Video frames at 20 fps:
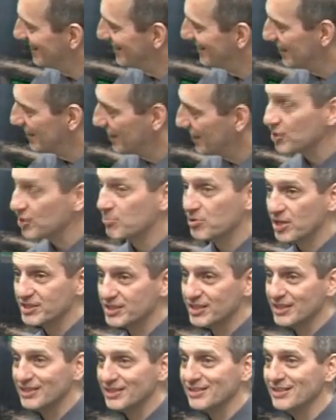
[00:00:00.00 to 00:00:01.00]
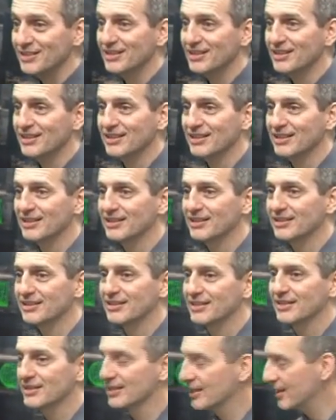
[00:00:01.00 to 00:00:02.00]
Are you plugged in? Mm-hmm.
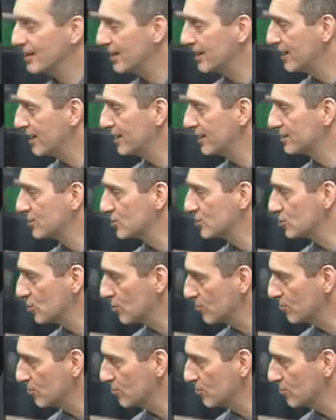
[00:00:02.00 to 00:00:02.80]
Did your